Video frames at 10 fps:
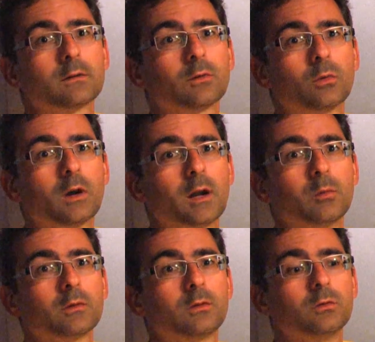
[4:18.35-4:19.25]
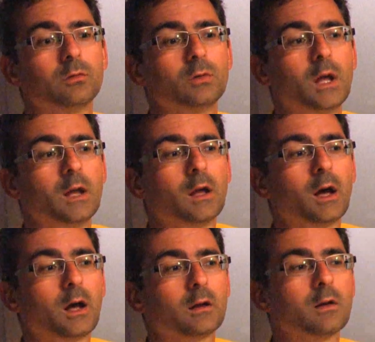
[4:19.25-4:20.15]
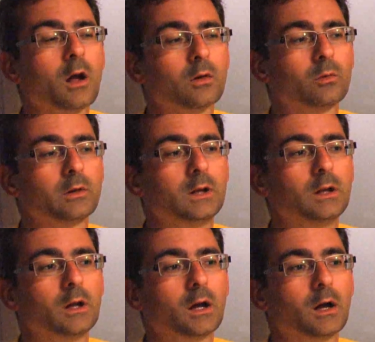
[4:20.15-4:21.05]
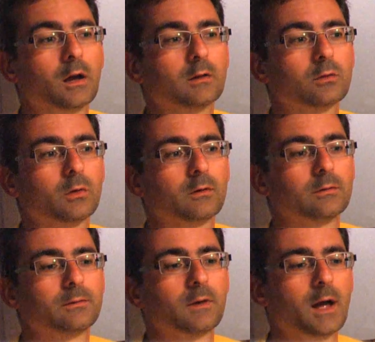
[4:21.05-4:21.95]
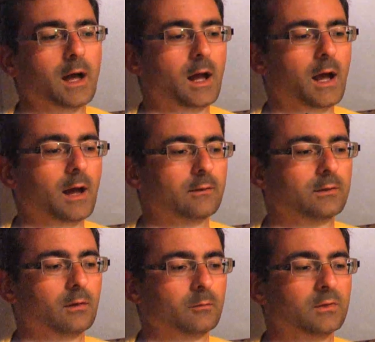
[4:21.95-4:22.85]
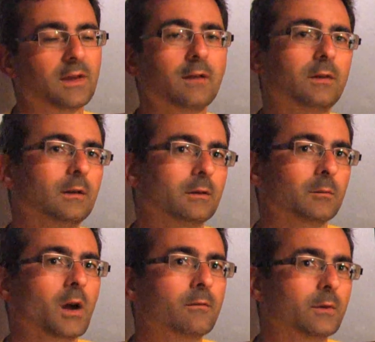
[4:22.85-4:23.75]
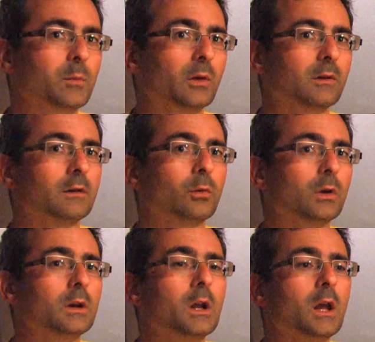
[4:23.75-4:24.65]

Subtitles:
So we're able to not only sort of have some safety and some comfort built into it